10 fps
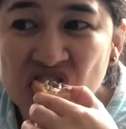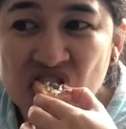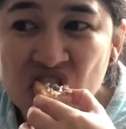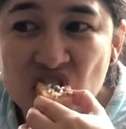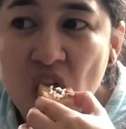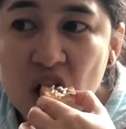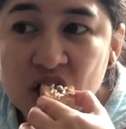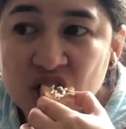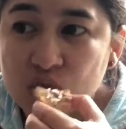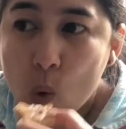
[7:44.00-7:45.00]
I was just
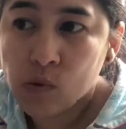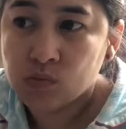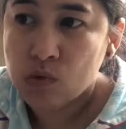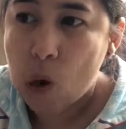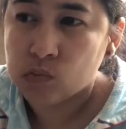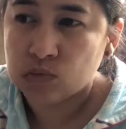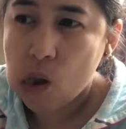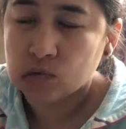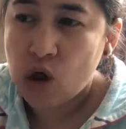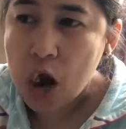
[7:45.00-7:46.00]
yelling at the
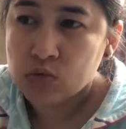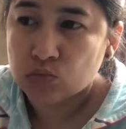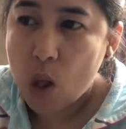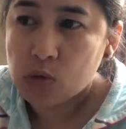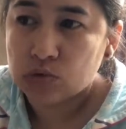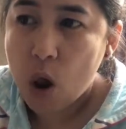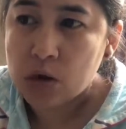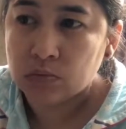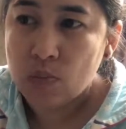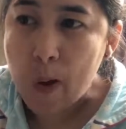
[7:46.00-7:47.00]
TV. I
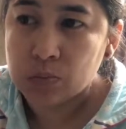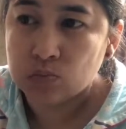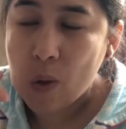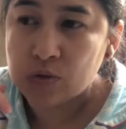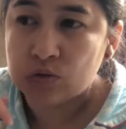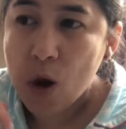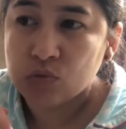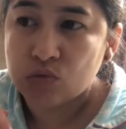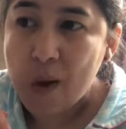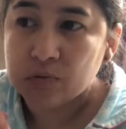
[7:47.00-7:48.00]
was just saying to
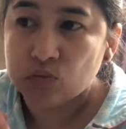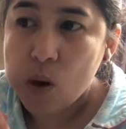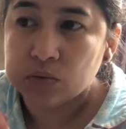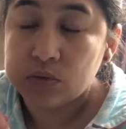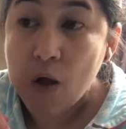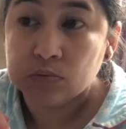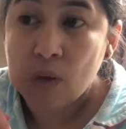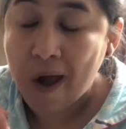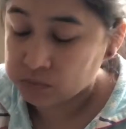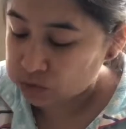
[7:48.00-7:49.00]
that senora that
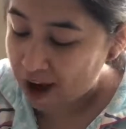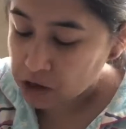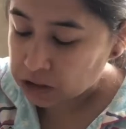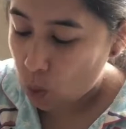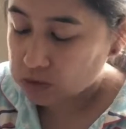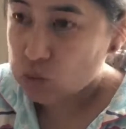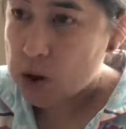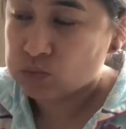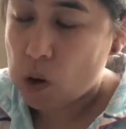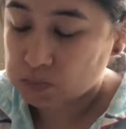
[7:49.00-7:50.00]
I just want to pull
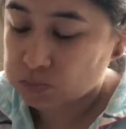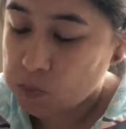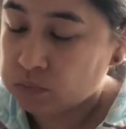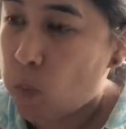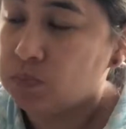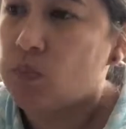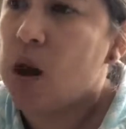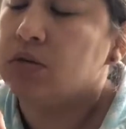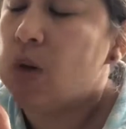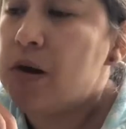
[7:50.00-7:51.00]
her hair.
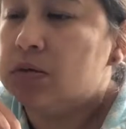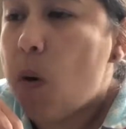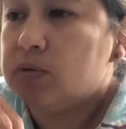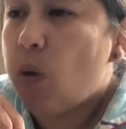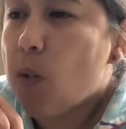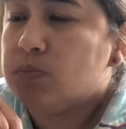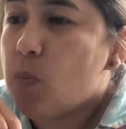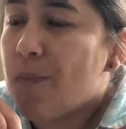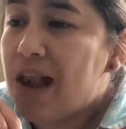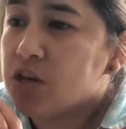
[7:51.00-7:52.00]
I just
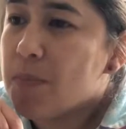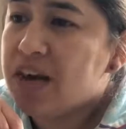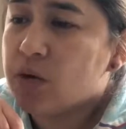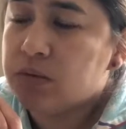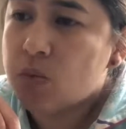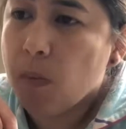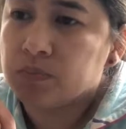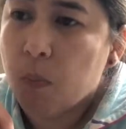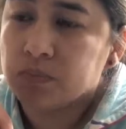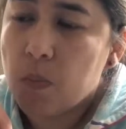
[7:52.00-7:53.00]
want to pull
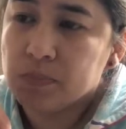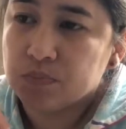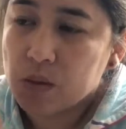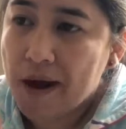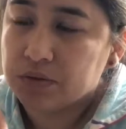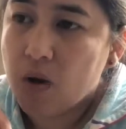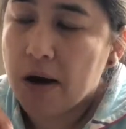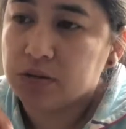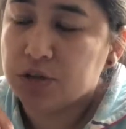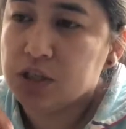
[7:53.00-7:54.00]
her hair off
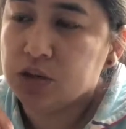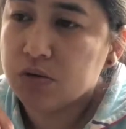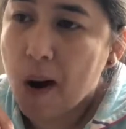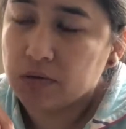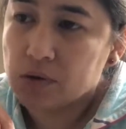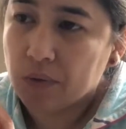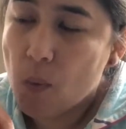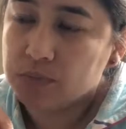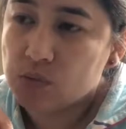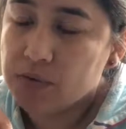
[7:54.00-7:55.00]
her head
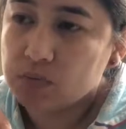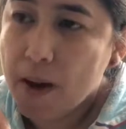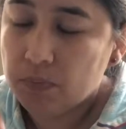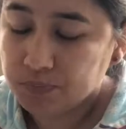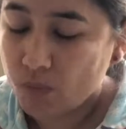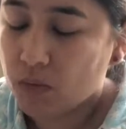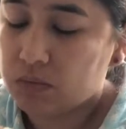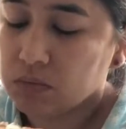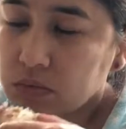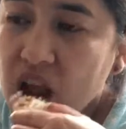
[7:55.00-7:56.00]
because
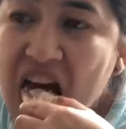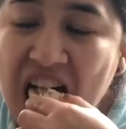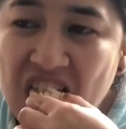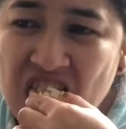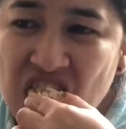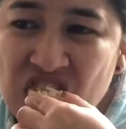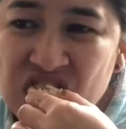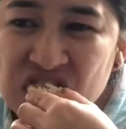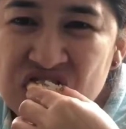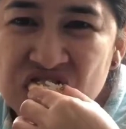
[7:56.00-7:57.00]
it really got into my
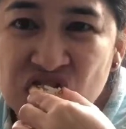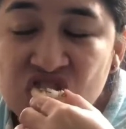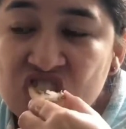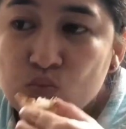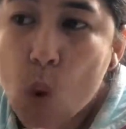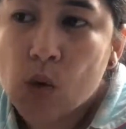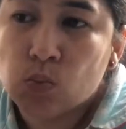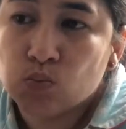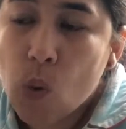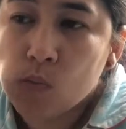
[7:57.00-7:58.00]
nerves
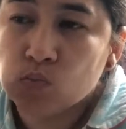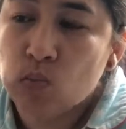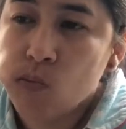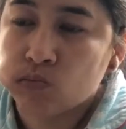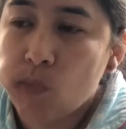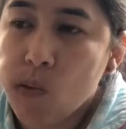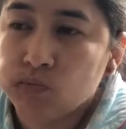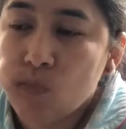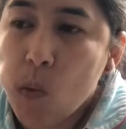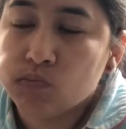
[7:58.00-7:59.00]
and
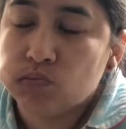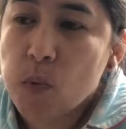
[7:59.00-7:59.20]
how she's